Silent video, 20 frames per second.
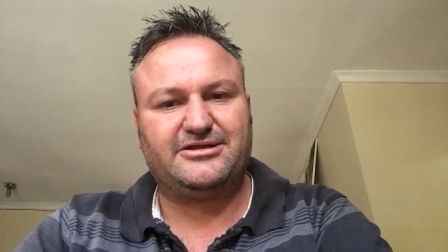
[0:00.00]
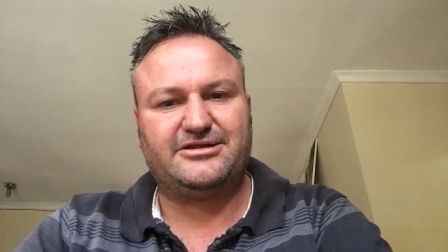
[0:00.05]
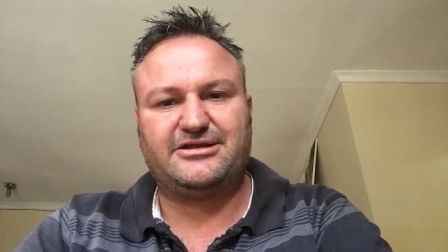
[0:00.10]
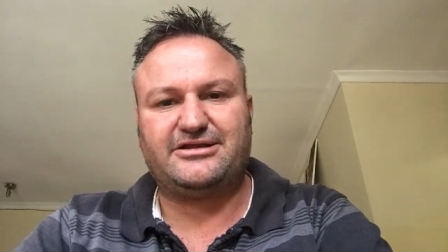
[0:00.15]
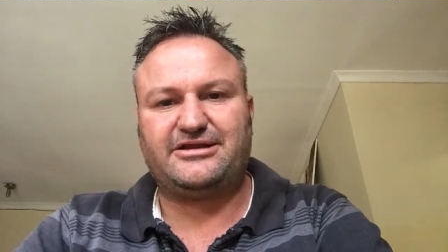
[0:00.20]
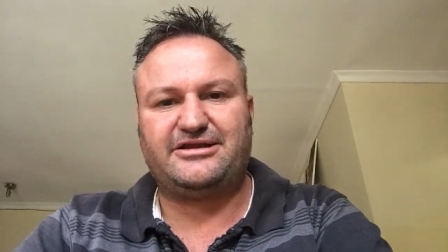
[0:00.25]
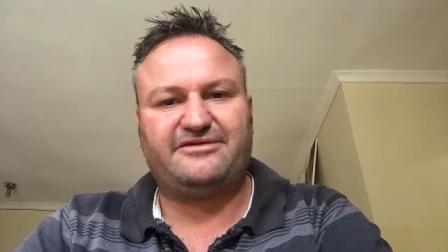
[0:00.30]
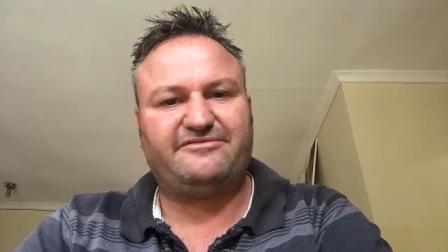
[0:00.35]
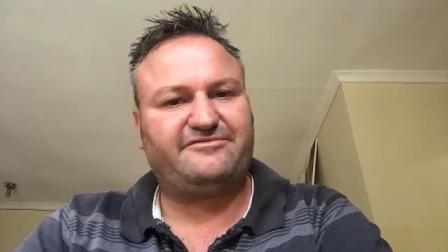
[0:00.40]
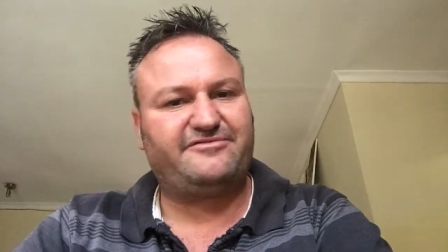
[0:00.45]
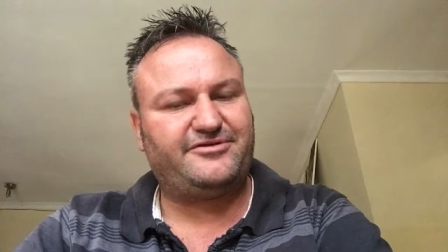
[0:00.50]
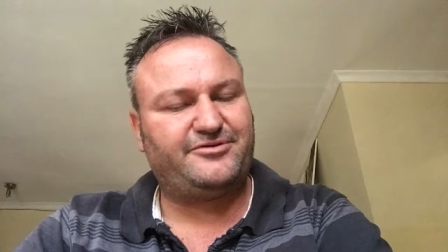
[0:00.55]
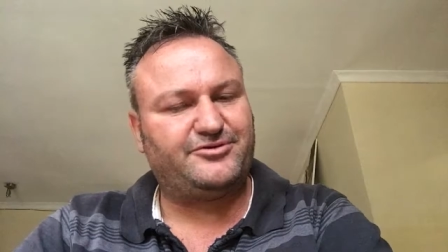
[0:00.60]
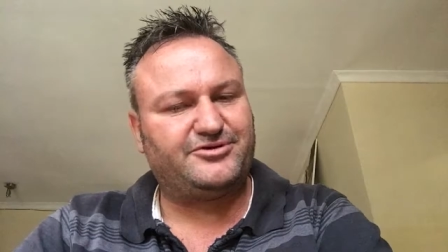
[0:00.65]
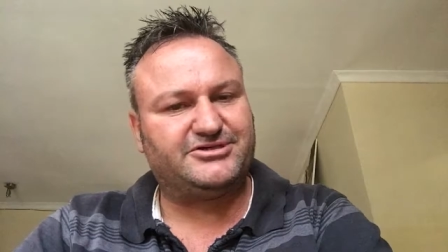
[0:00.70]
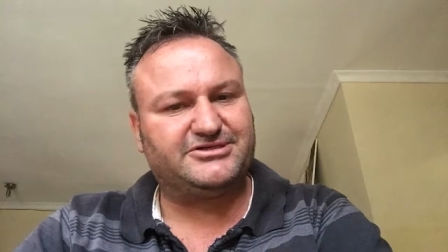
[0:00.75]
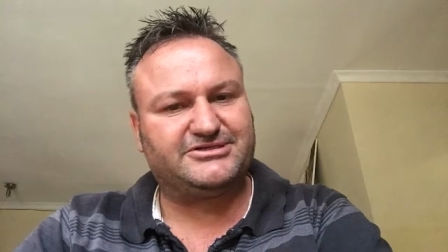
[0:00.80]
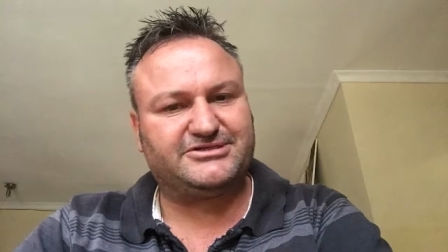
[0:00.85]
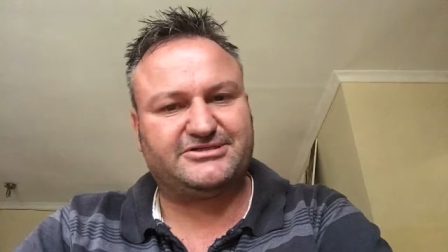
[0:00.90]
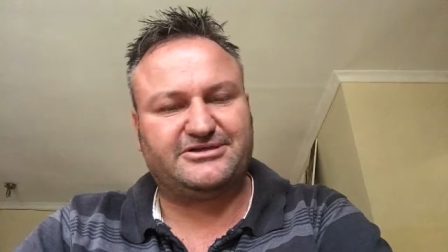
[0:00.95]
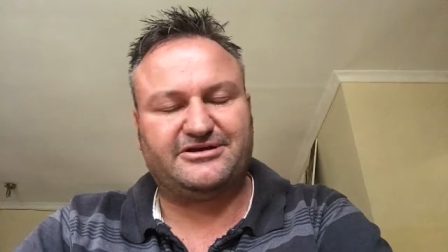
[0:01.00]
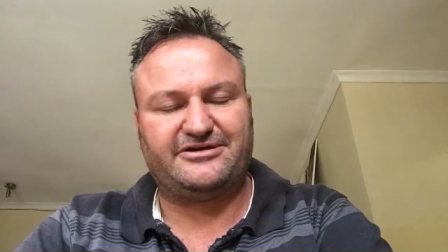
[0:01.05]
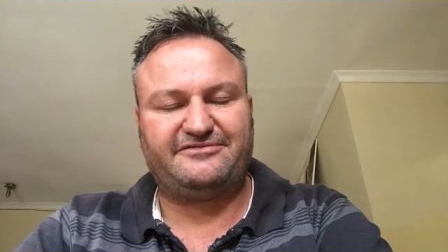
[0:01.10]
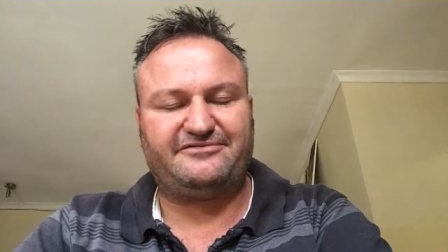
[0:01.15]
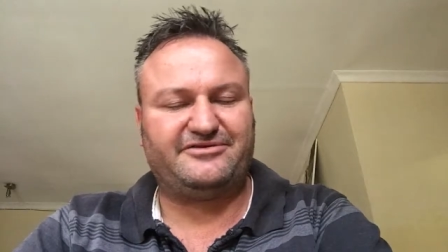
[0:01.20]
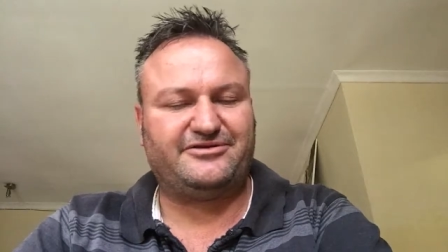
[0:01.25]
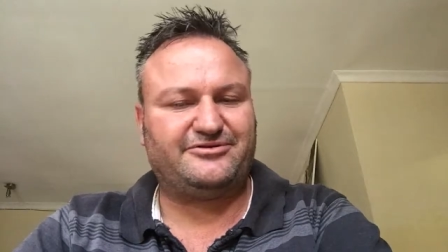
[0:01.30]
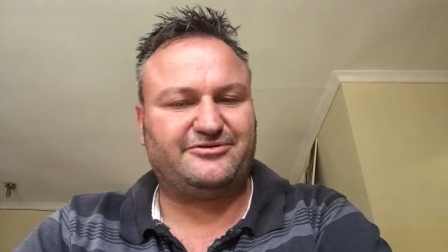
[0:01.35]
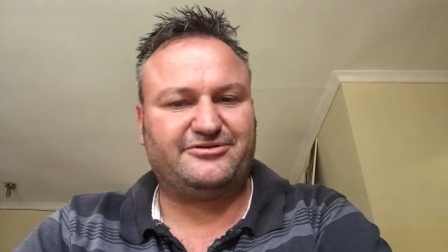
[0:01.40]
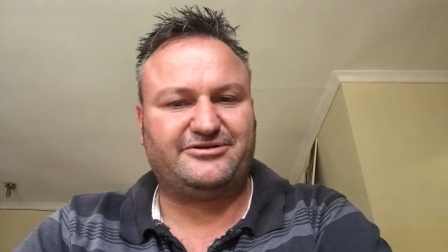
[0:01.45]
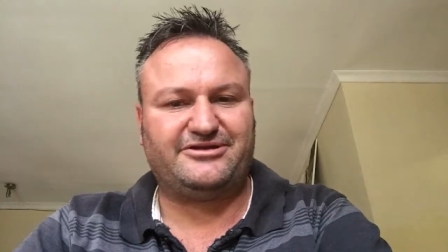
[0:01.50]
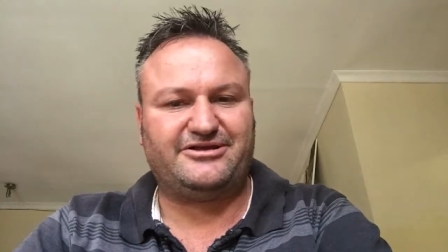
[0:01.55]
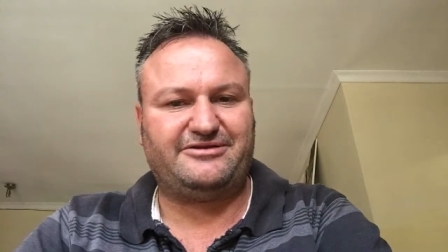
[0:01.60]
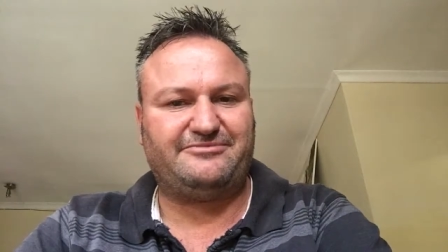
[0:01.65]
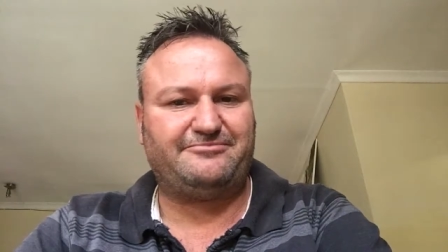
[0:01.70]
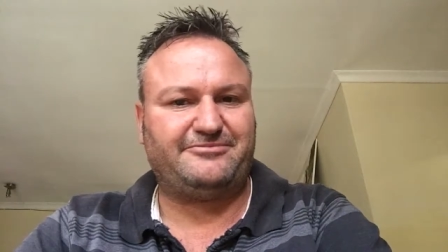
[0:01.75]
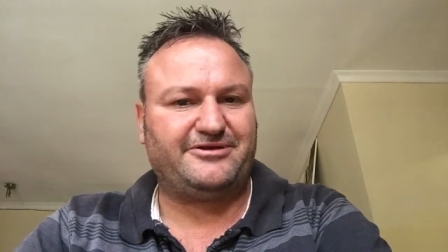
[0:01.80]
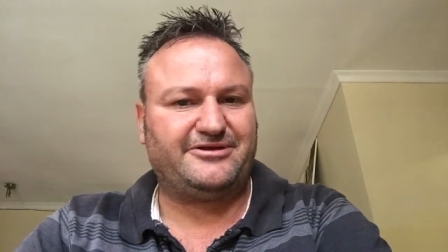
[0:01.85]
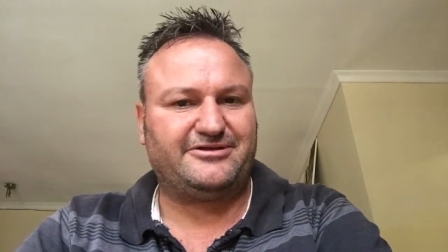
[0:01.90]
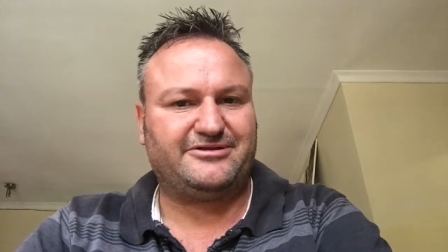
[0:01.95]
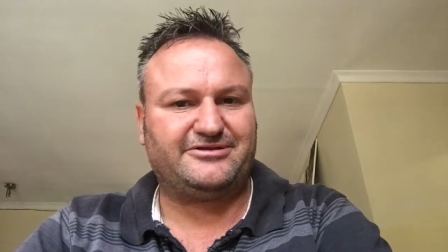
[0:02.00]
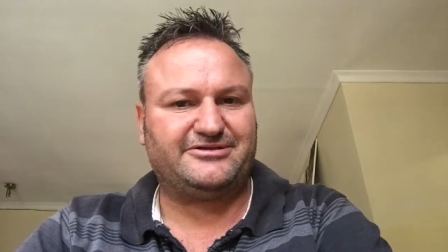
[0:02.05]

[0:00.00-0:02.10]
than if you just dive into the deep end